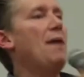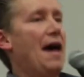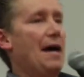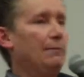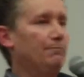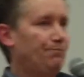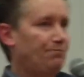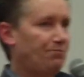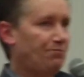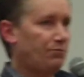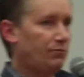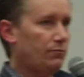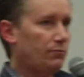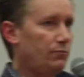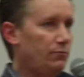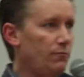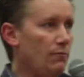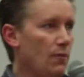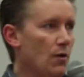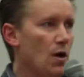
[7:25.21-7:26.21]
men,
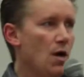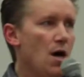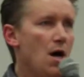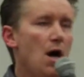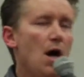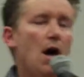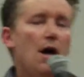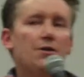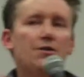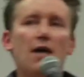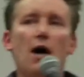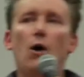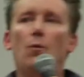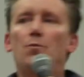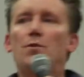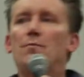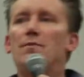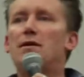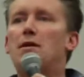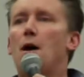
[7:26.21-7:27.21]
to
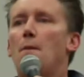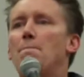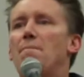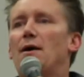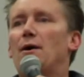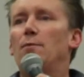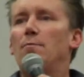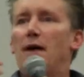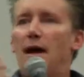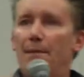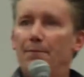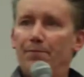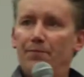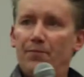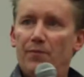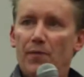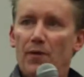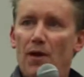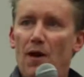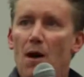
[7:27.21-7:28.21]
help them become better men.
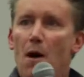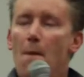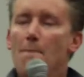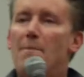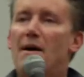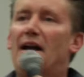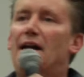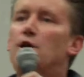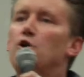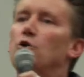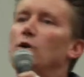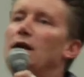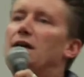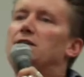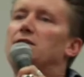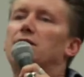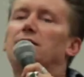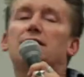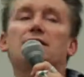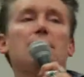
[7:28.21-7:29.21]
But I
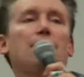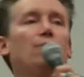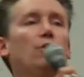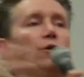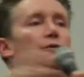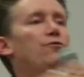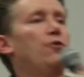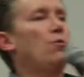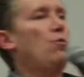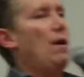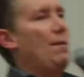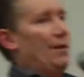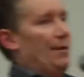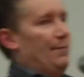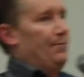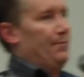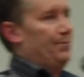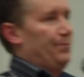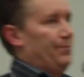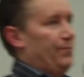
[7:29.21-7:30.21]
utilize the things I've learned from women.
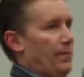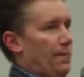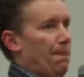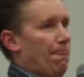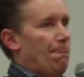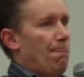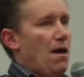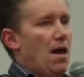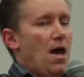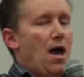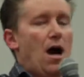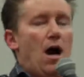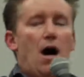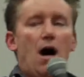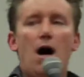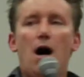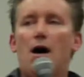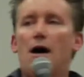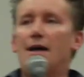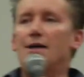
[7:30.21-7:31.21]

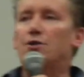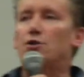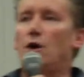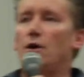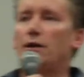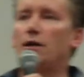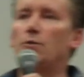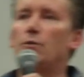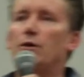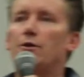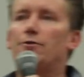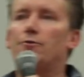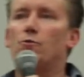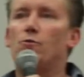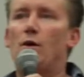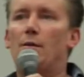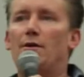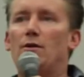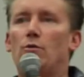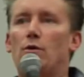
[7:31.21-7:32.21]
In talking with
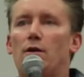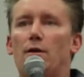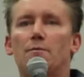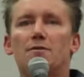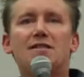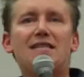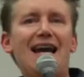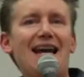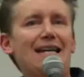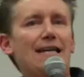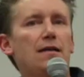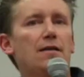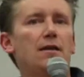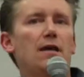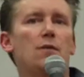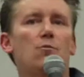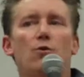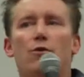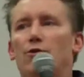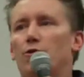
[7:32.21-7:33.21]
women, whether I'm dating
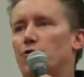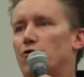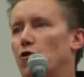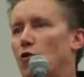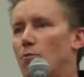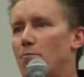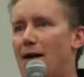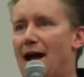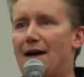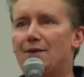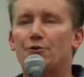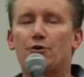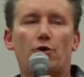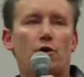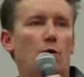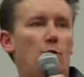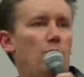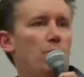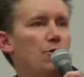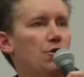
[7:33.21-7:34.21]
them, whether it's romantic,
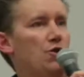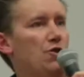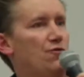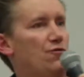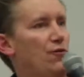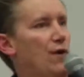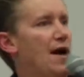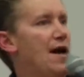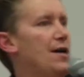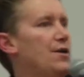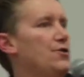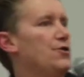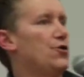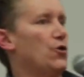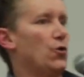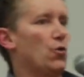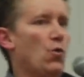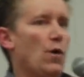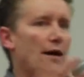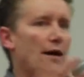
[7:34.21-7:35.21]
or whether it's just friends, or